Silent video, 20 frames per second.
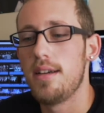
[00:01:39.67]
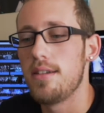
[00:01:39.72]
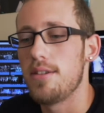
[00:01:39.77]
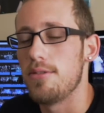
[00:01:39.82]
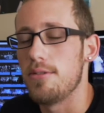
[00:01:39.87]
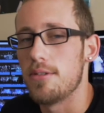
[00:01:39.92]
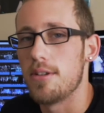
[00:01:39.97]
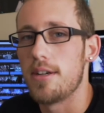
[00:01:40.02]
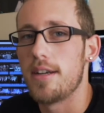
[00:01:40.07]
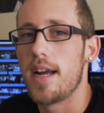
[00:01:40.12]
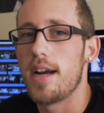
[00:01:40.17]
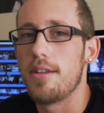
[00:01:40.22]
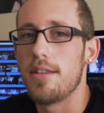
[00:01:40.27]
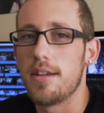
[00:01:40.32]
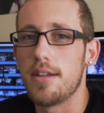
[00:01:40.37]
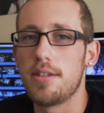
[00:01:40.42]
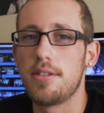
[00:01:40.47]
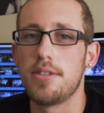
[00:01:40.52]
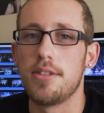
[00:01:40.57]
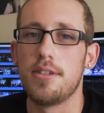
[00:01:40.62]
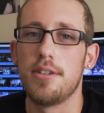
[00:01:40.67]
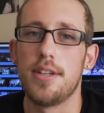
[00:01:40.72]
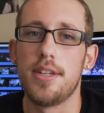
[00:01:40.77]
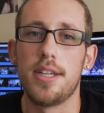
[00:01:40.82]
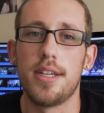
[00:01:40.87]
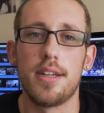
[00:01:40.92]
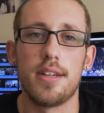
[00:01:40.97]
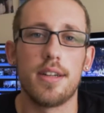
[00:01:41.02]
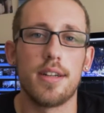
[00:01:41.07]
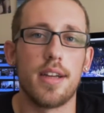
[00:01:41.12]
to learn how they're
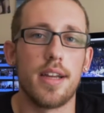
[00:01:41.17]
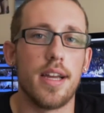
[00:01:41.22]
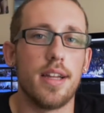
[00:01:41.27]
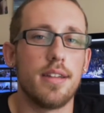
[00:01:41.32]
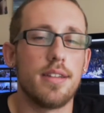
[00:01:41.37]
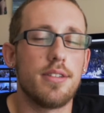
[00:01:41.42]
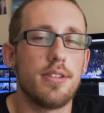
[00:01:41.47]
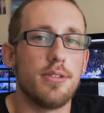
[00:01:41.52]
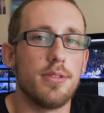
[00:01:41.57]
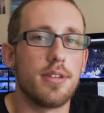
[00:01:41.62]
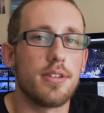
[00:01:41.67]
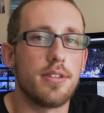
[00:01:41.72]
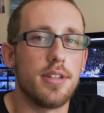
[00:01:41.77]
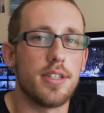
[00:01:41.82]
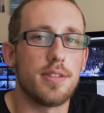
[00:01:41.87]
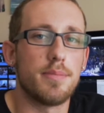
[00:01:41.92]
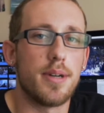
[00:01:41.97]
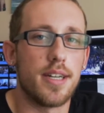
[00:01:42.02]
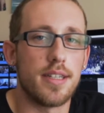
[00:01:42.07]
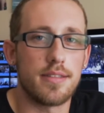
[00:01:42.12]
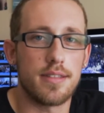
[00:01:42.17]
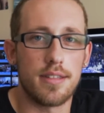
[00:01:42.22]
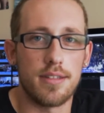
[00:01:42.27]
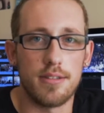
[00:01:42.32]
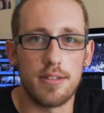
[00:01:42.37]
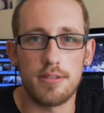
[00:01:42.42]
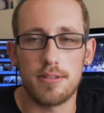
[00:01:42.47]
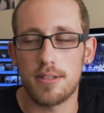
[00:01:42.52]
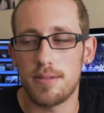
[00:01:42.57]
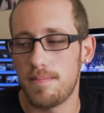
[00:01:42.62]
shooting and to increase my
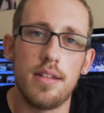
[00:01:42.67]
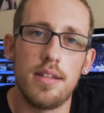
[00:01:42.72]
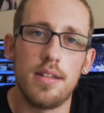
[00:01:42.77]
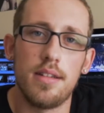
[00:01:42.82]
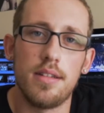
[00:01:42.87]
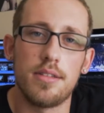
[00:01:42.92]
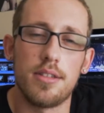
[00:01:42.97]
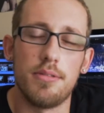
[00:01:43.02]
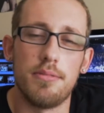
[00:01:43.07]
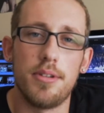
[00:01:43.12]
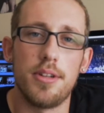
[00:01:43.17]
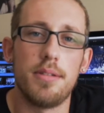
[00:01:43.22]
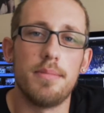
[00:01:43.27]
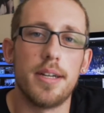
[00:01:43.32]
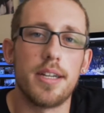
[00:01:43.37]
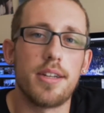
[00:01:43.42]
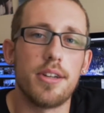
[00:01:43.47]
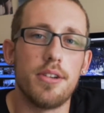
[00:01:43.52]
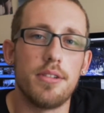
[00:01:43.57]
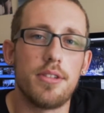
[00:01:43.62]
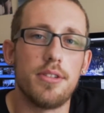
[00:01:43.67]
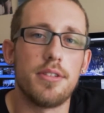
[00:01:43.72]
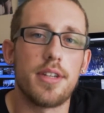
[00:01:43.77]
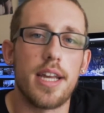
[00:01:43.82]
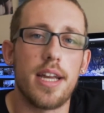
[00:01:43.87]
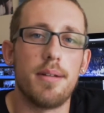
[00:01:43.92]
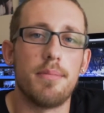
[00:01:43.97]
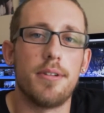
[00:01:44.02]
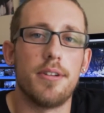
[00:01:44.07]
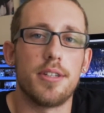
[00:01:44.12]
skills. So really my go-to
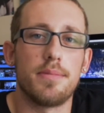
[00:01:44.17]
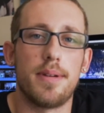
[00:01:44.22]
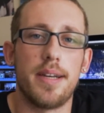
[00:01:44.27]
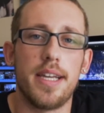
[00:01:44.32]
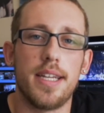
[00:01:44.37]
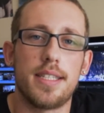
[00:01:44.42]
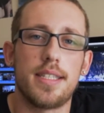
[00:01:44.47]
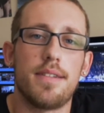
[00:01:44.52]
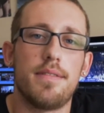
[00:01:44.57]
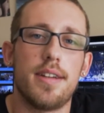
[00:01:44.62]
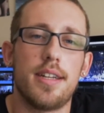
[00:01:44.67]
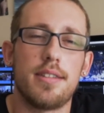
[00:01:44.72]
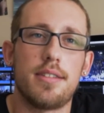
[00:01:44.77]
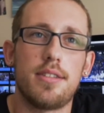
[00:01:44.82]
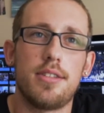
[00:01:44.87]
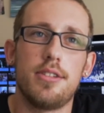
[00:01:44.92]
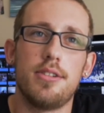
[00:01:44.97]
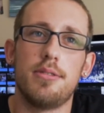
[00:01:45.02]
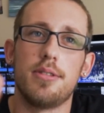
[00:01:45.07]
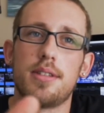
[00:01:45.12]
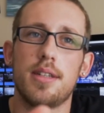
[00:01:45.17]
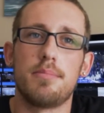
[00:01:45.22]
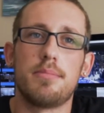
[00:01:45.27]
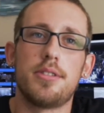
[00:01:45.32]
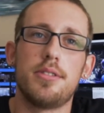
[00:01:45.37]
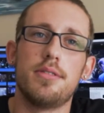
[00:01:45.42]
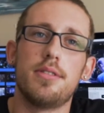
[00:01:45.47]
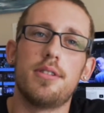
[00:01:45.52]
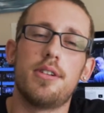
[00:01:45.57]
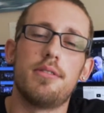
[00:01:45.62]
camera is my A7S II, which I'm
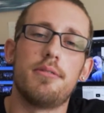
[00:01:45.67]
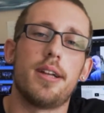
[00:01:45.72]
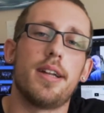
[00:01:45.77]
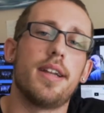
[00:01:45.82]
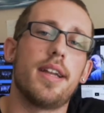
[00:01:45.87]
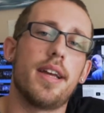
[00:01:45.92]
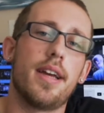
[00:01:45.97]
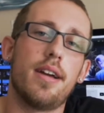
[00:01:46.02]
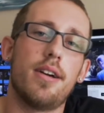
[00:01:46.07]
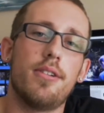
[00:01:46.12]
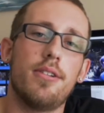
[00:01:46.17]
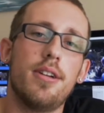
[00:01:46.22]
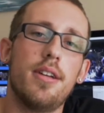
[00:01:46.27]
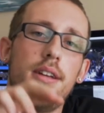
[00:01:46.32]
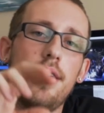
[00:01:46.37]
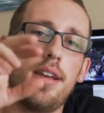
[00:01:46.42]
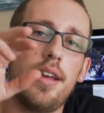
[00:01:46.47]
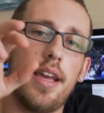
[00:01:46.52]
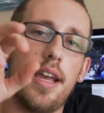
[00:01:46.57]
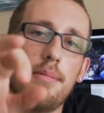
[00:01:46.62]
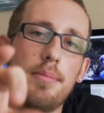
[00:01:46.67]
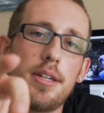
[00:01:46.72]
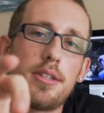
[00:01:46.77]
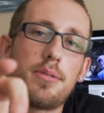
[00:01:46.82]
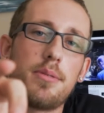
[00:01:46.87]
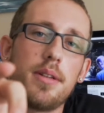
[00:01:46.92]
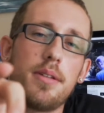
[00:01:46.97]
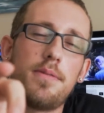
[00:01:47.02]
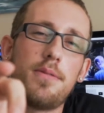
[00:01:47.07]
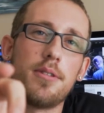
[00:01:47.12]
shooting on right now, and my
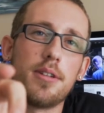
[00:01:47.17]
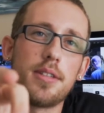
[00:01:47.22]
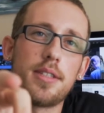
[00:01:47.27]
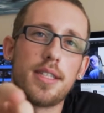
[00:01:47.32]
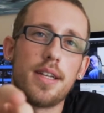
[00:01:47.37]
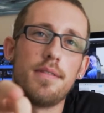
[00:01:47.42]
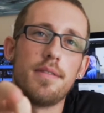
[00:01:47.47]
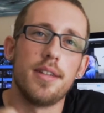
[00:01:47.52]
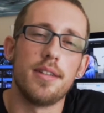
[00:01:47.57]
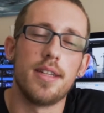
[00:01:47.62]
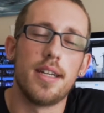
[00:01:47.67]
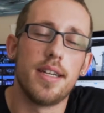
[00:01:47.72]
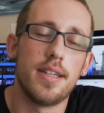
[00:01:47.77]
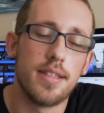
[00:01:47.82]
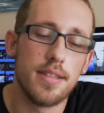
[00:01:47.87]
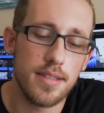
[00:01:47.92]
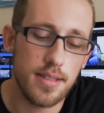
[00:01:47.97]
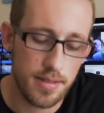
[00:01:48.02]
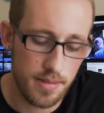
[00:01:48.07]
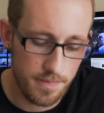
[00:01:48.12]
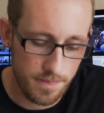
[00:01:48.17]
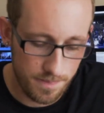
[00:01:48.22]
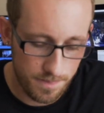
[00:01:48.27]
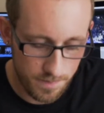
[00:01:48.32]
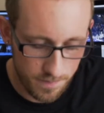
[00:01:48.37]
24-70 lens.